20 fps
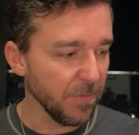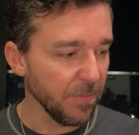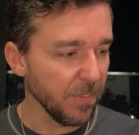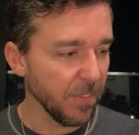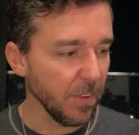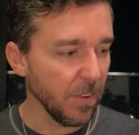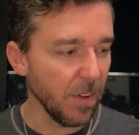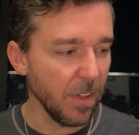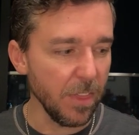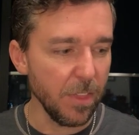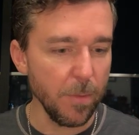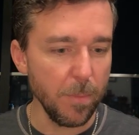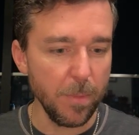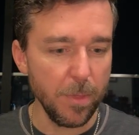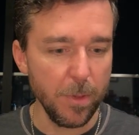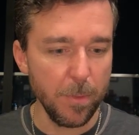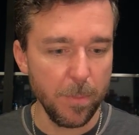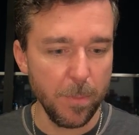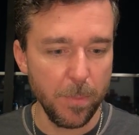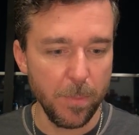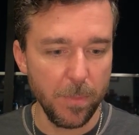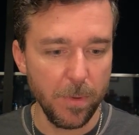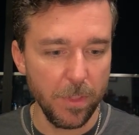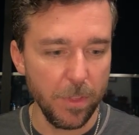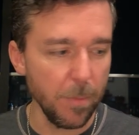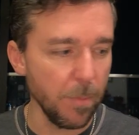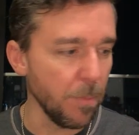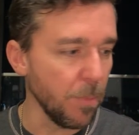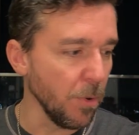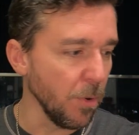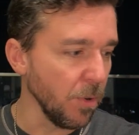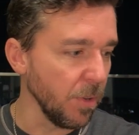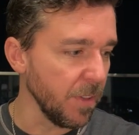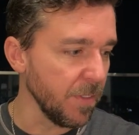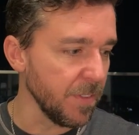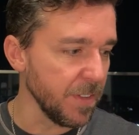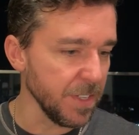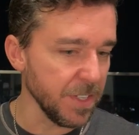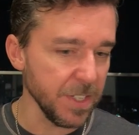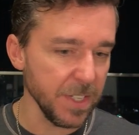the bull
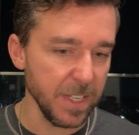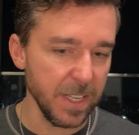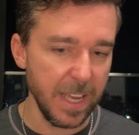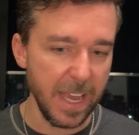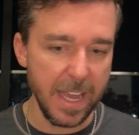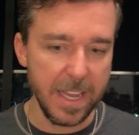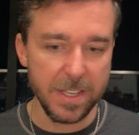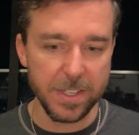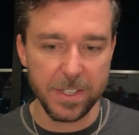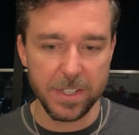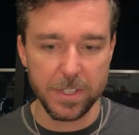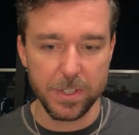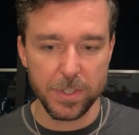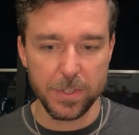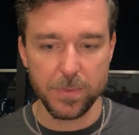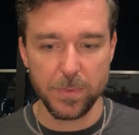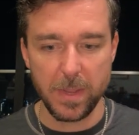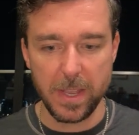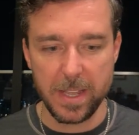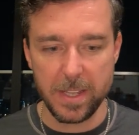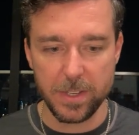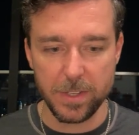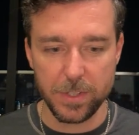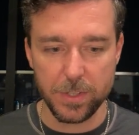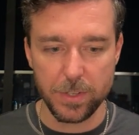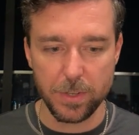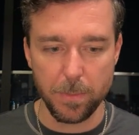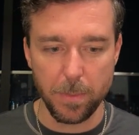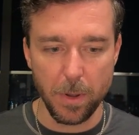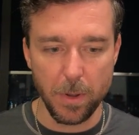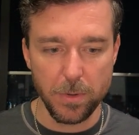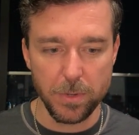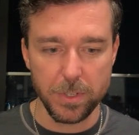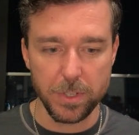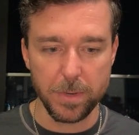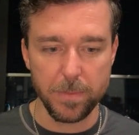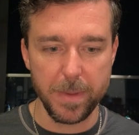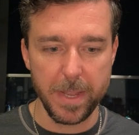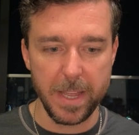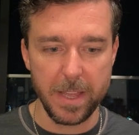in this case is supposed
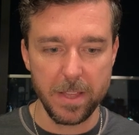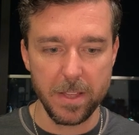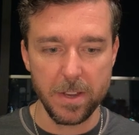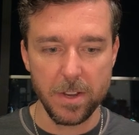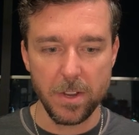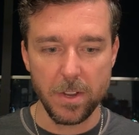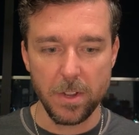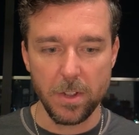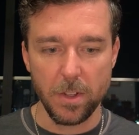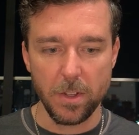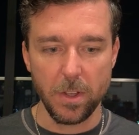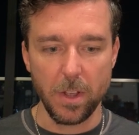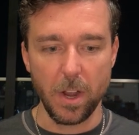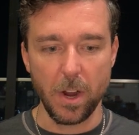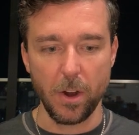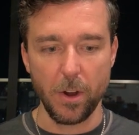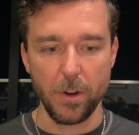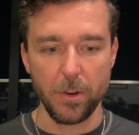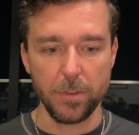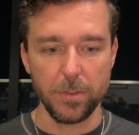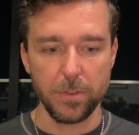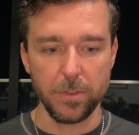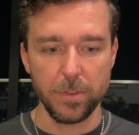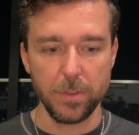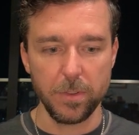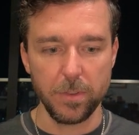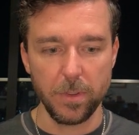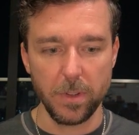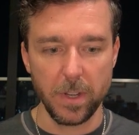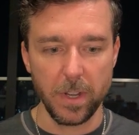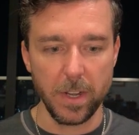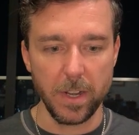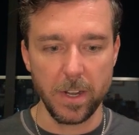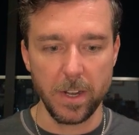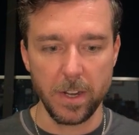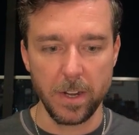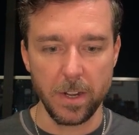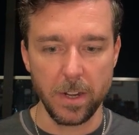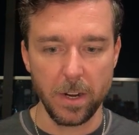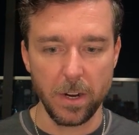to be our
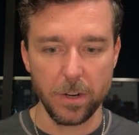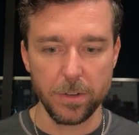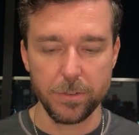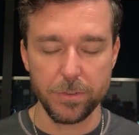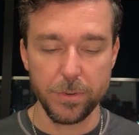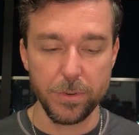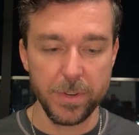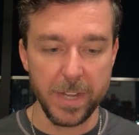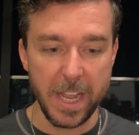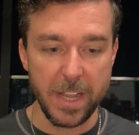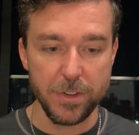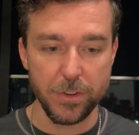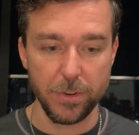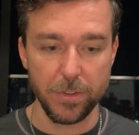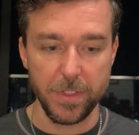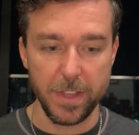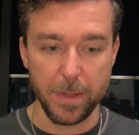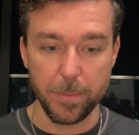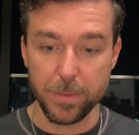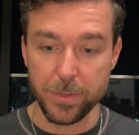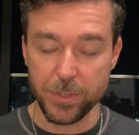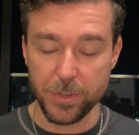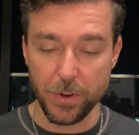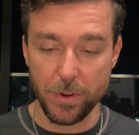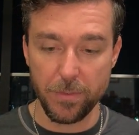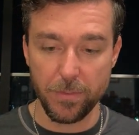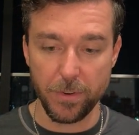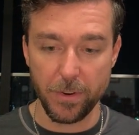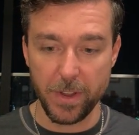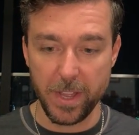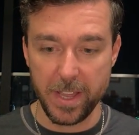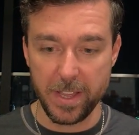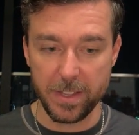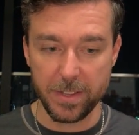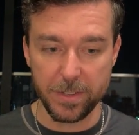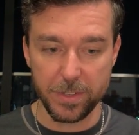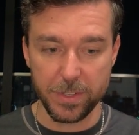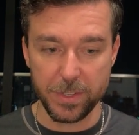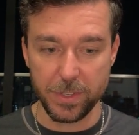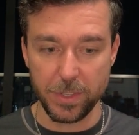true nature. The observer
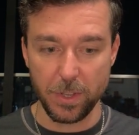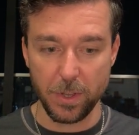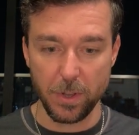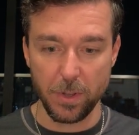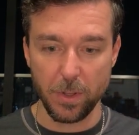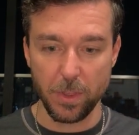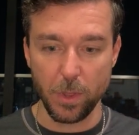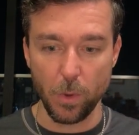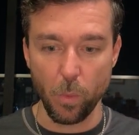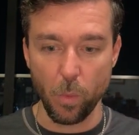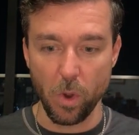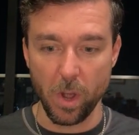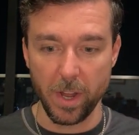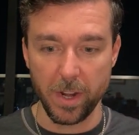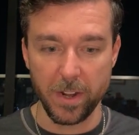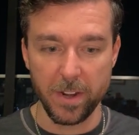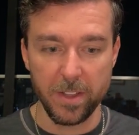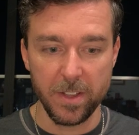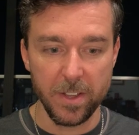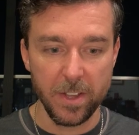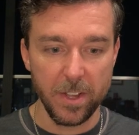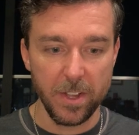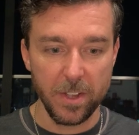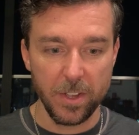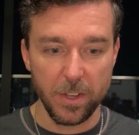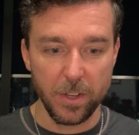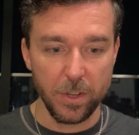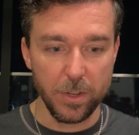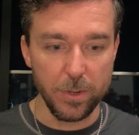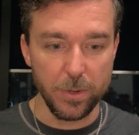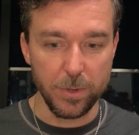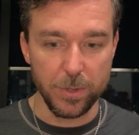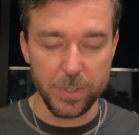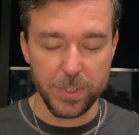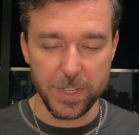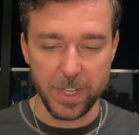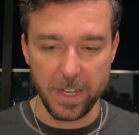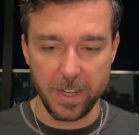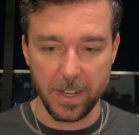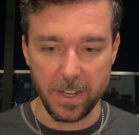is the one
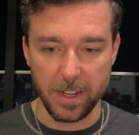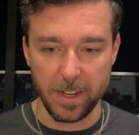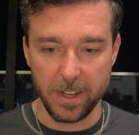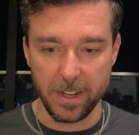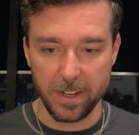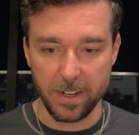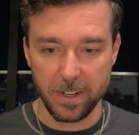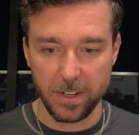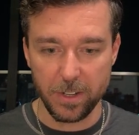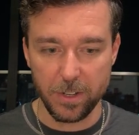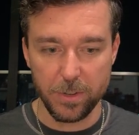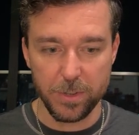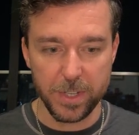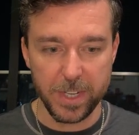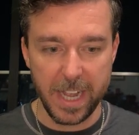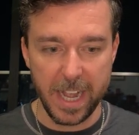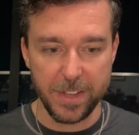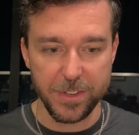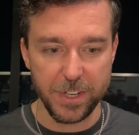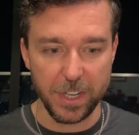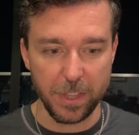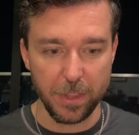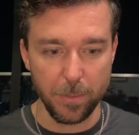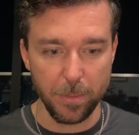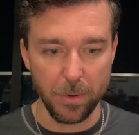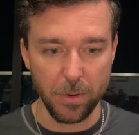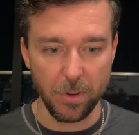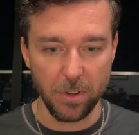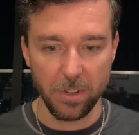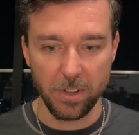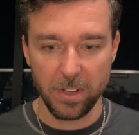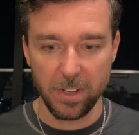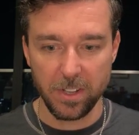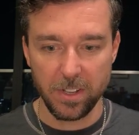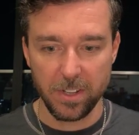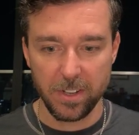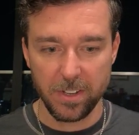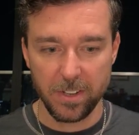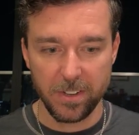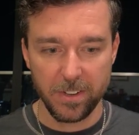who's catching the bull,
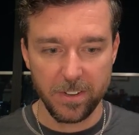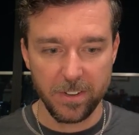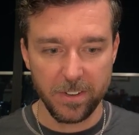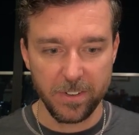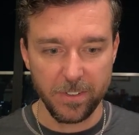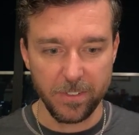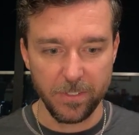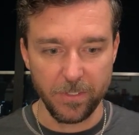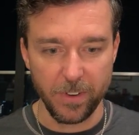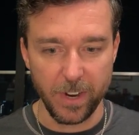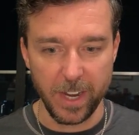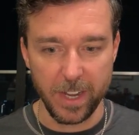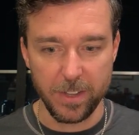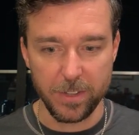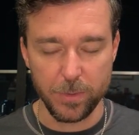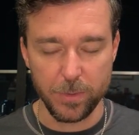right?